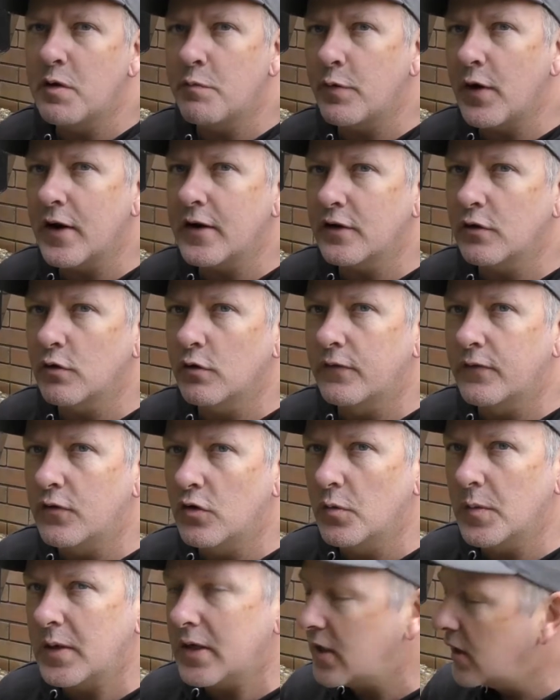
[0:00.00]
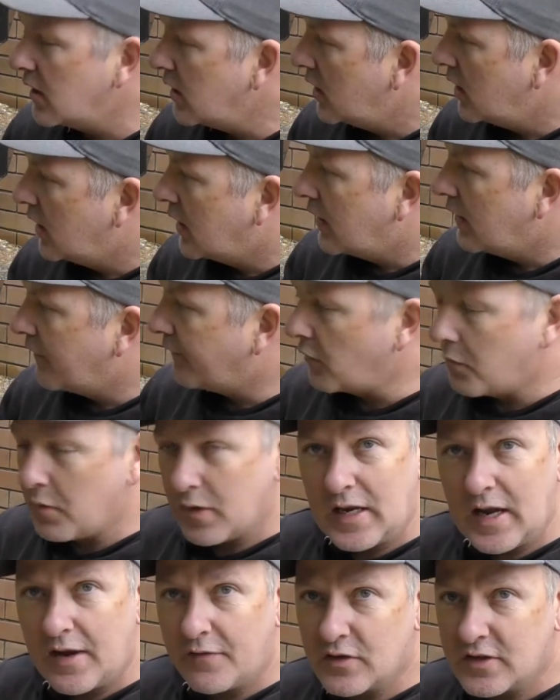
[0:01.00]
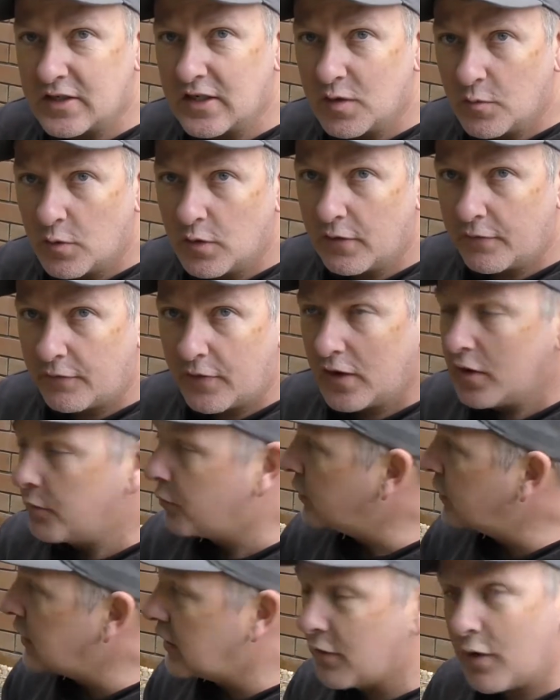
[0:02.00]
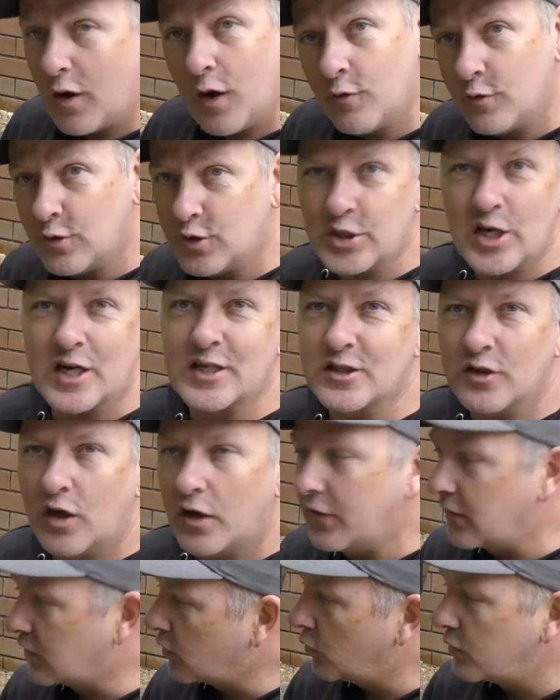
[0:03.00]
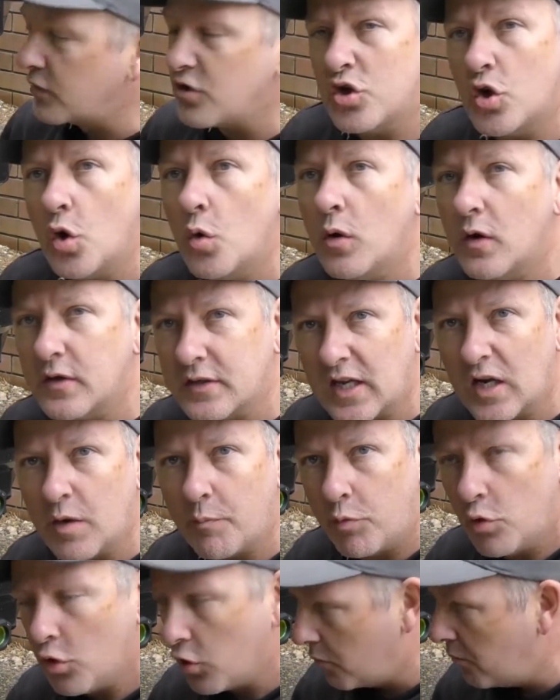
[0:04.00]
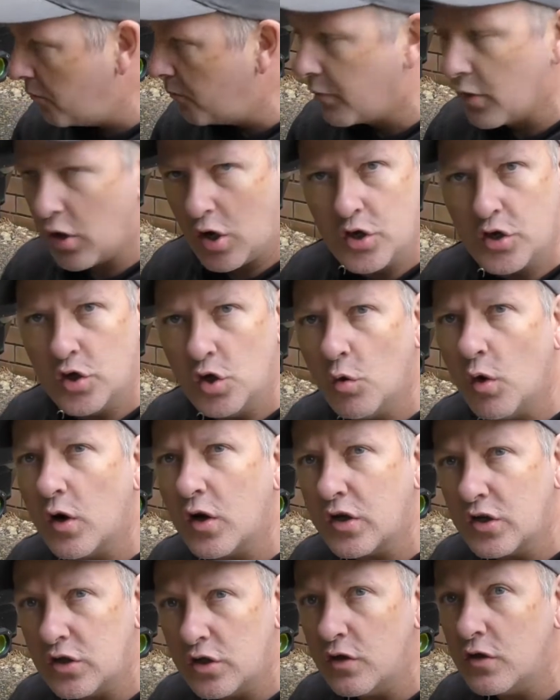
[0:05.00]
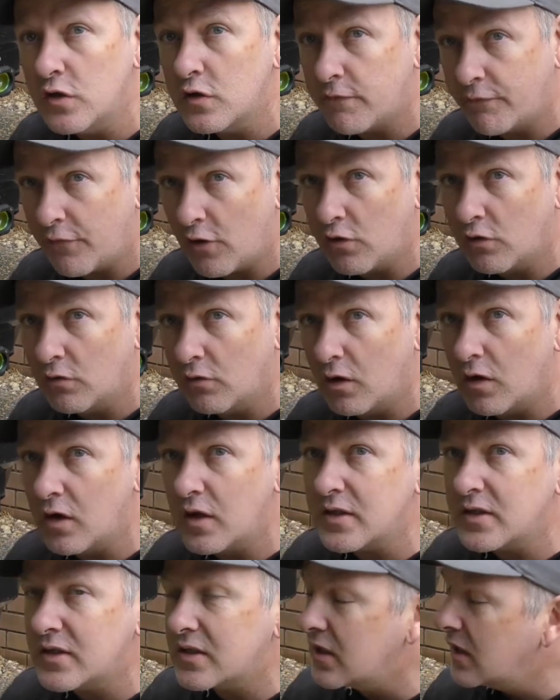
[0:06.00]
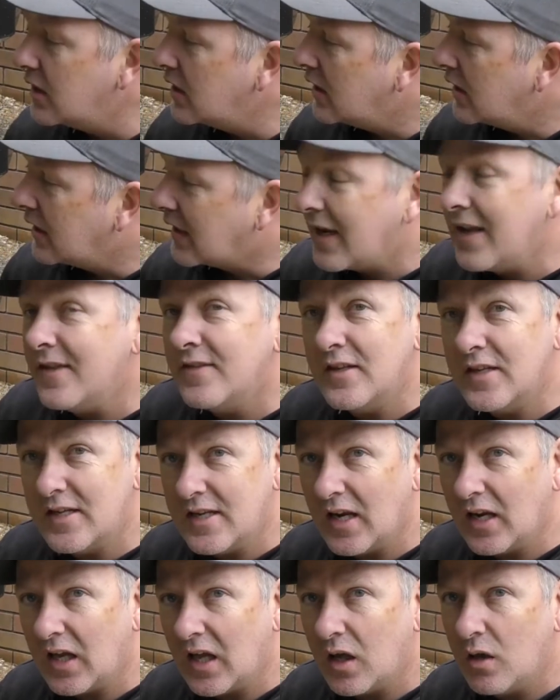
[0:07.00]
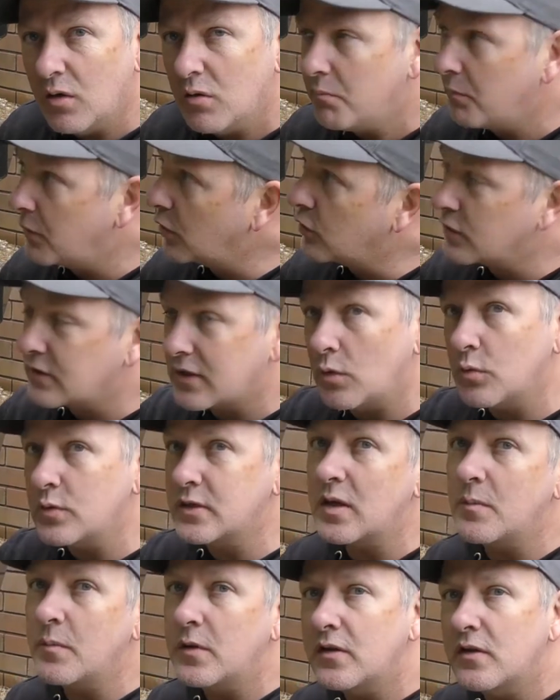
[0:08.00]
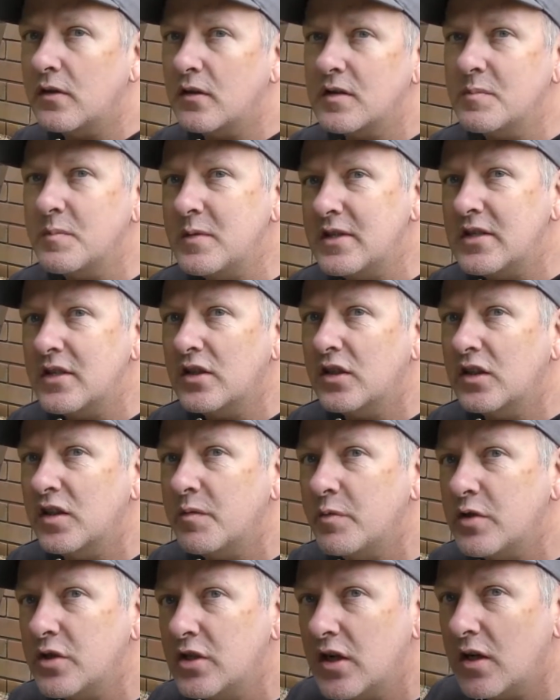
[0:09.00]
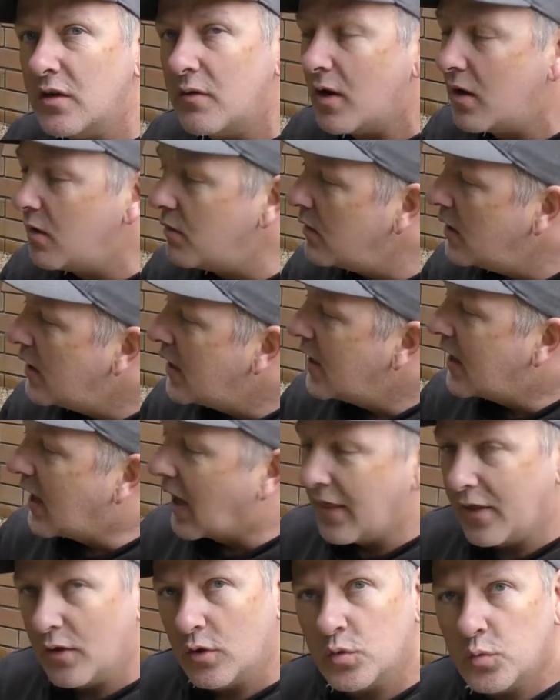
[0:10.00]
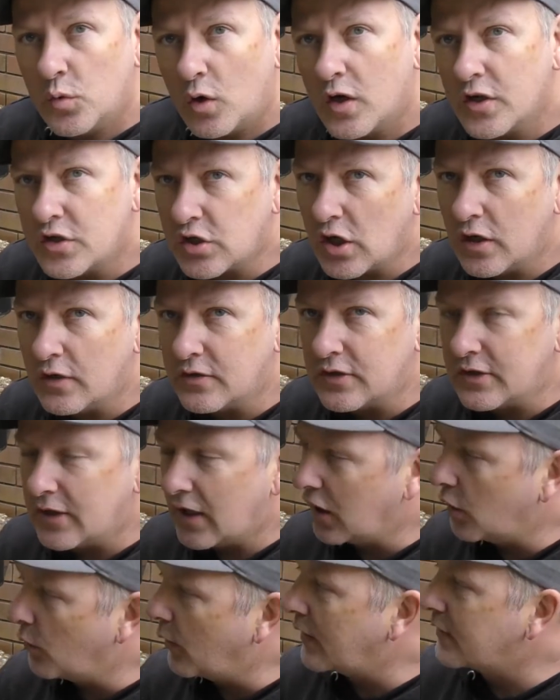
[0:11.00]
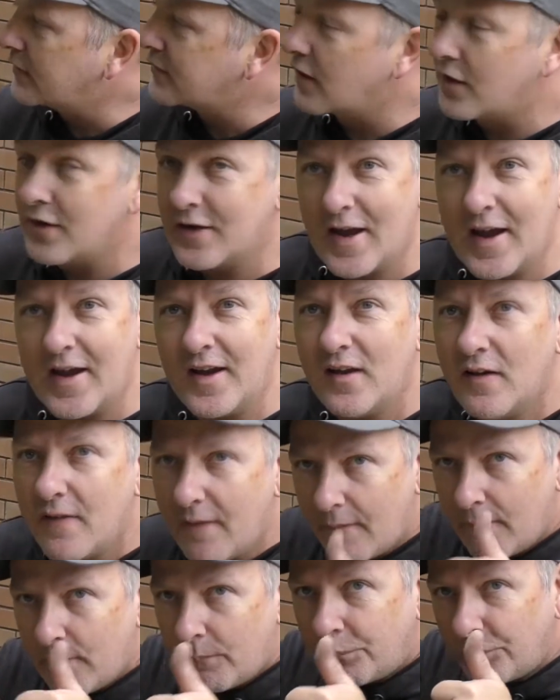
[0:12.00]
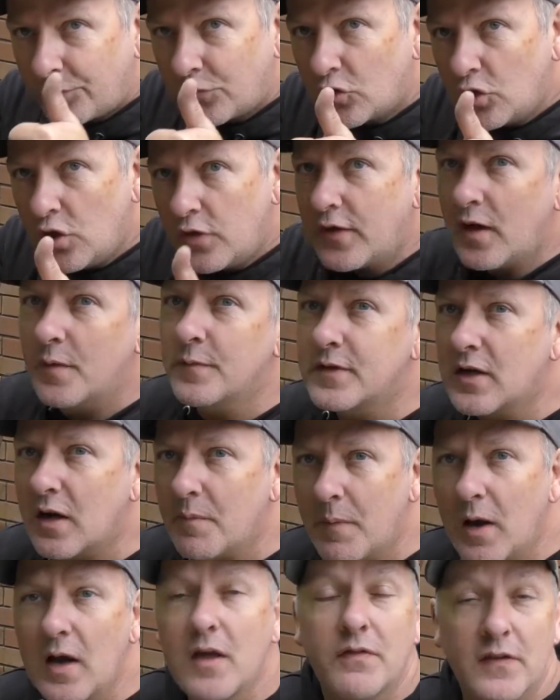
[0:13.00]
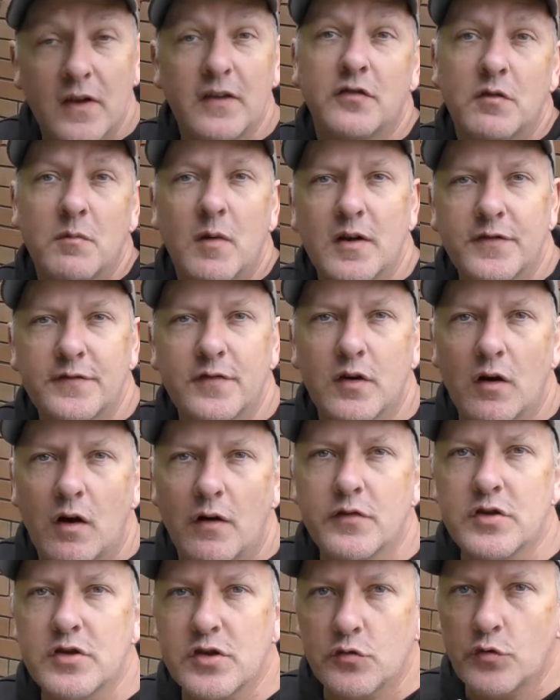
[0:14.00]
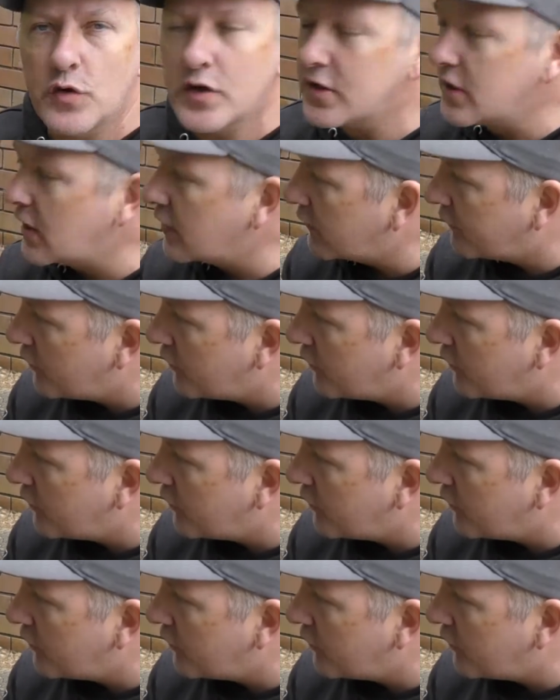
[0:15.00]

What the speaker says: practical for me for being able to stick them on the front of the Pajero just like this. I wasn't sure where I was going to put them, but I knew I could use fog lights in the yellow because that was something that I was missing on the Pajero, and that was why I chose the yellow one. So Yang, 2 thumbs up, mate. Thanks very much for obviously reaching out in